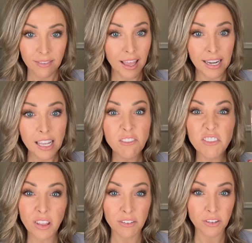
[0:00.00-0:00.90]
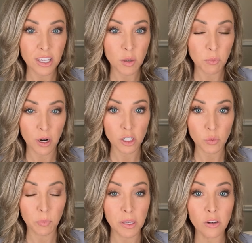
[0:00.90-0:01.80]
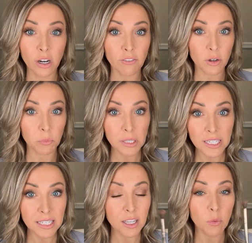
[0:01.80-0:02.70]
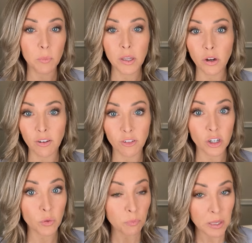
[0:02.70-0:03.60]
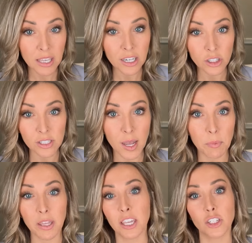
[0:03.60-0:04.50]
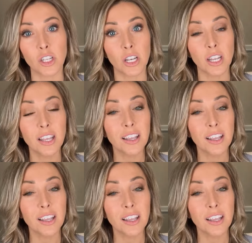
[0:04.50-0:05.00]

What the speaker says: Any fluffy brush will be great for blending, will be great for beginner's application,